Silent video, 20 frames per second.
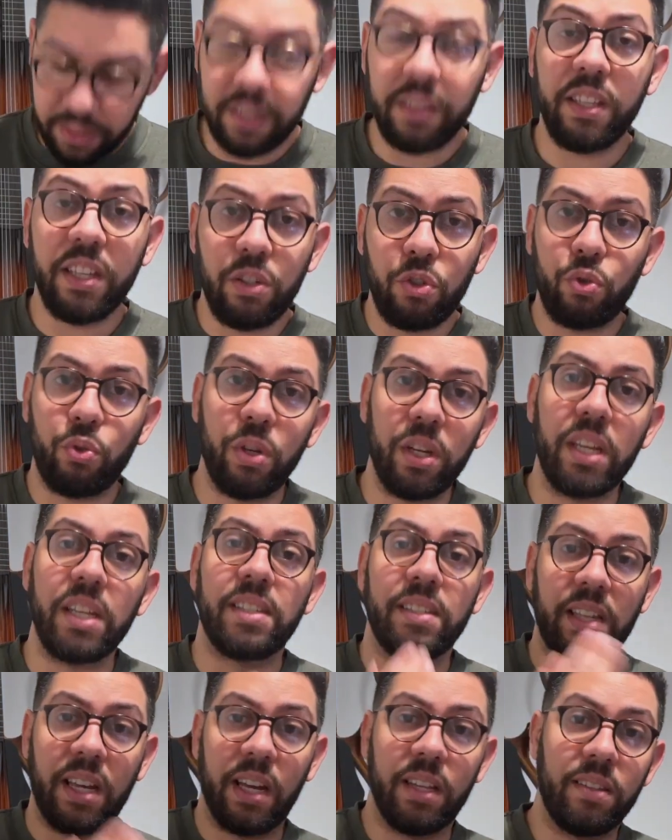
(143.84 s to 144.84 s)
D string is
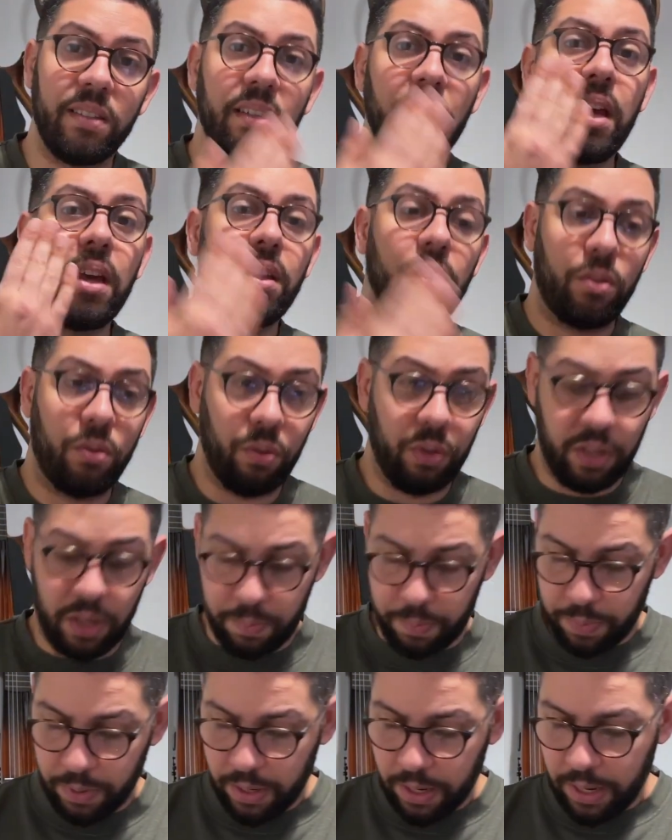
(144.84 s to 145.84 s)
cut too
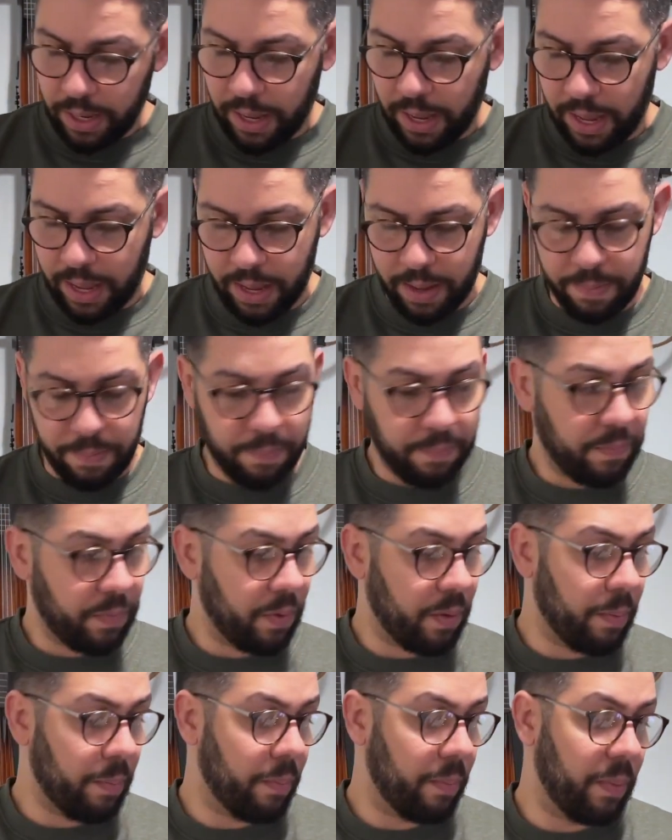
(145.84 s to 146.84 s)
deep.
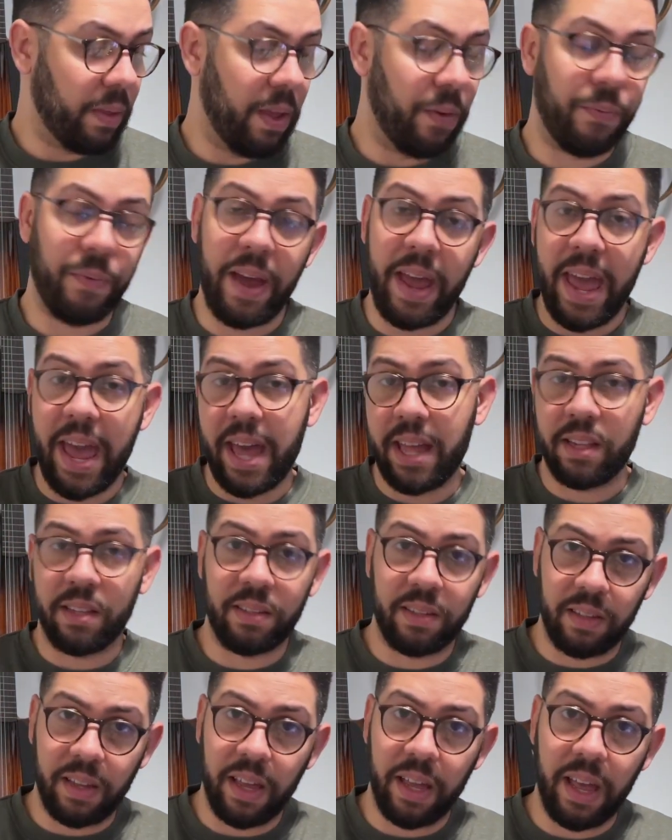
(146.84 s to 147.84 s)
If I had
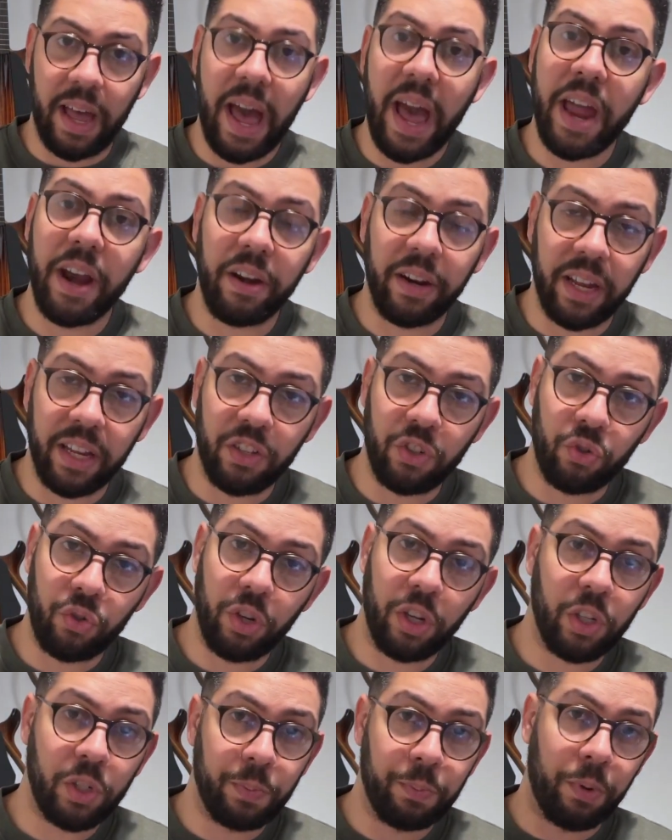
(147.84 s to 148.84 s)
higher gauge
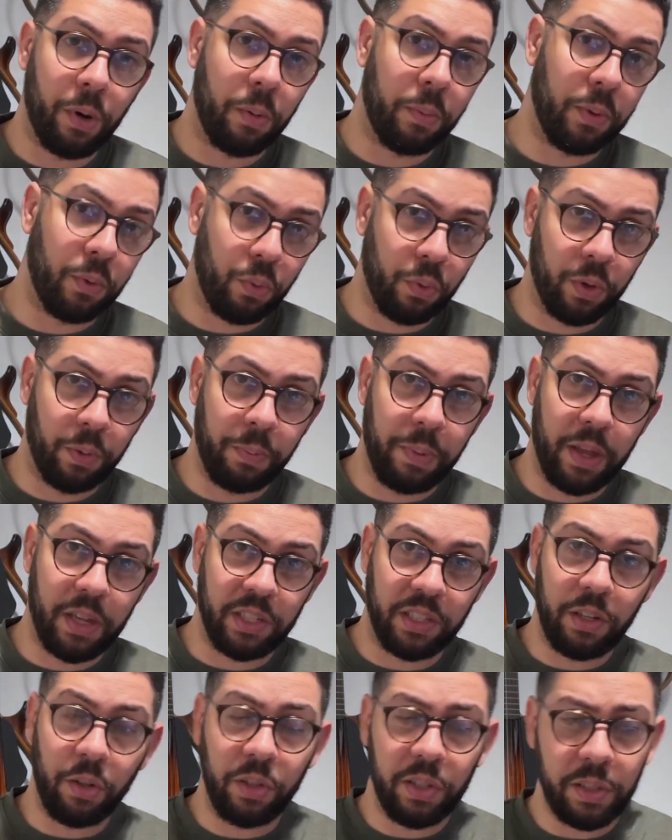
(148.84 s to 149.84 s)
strings, probably it wouldn't be as
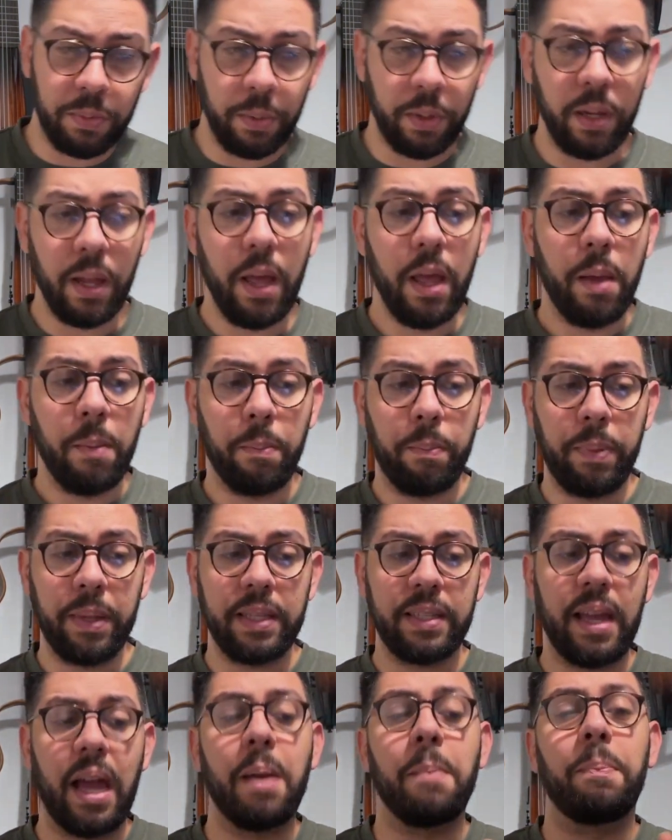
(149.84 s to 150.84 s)
noticeable,
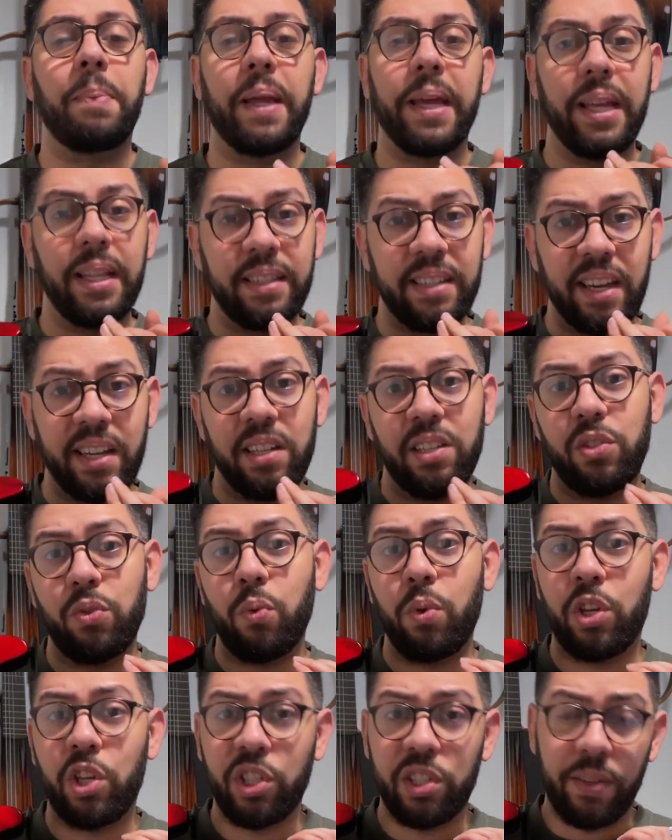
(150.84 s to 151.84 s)
but I'm playing 10s,
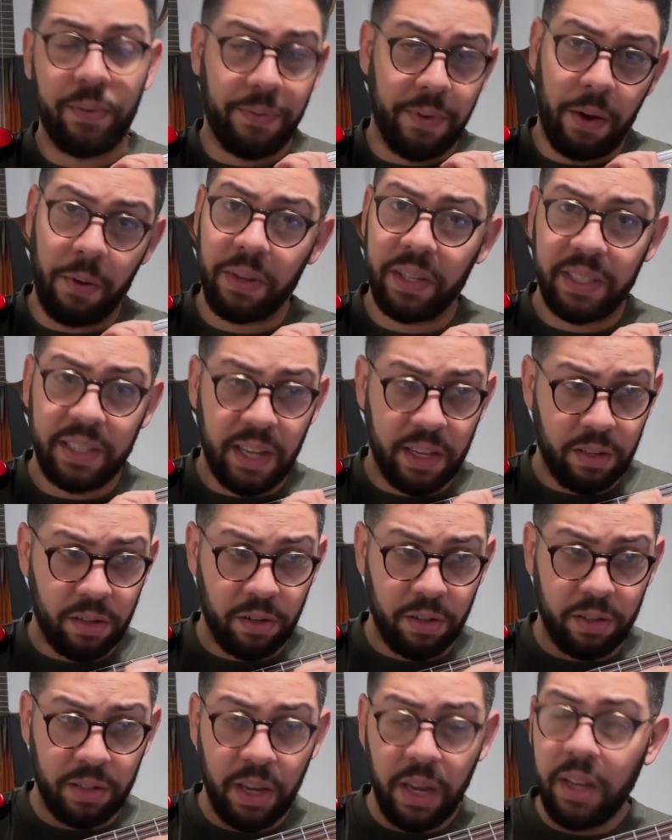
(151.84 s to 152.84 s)
which is a very
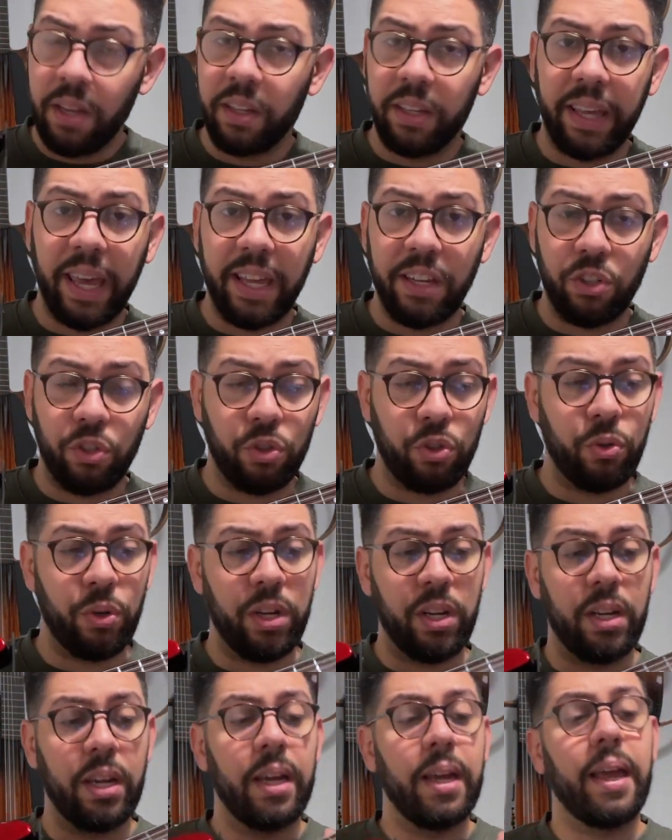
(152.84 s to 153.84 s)
standard gauge
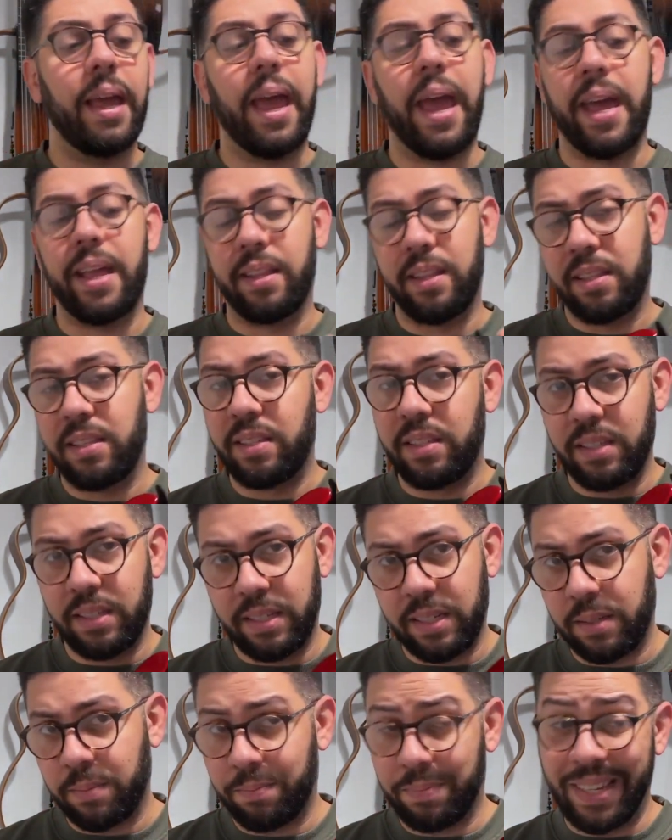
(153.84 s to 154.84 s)
string, and it
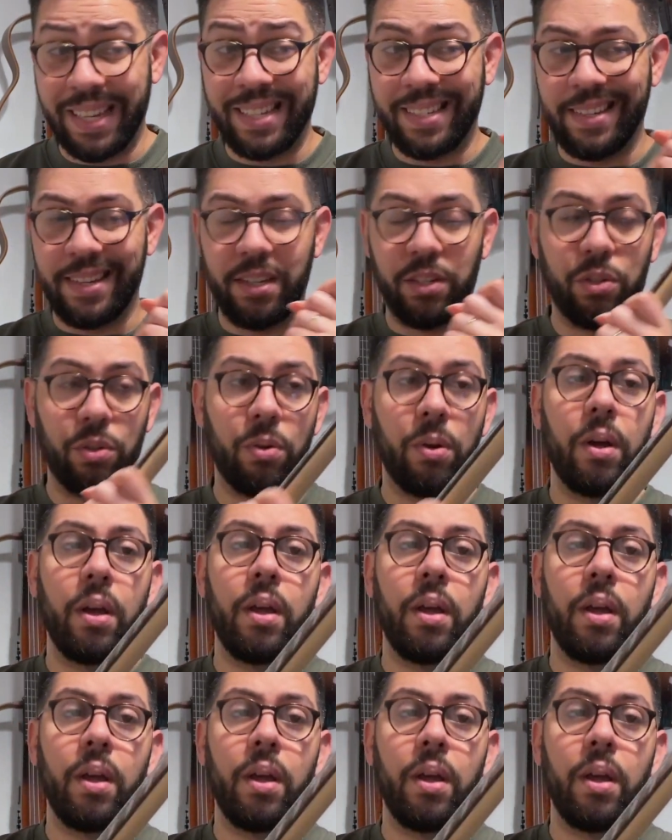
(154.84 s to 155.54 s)
still is an issue.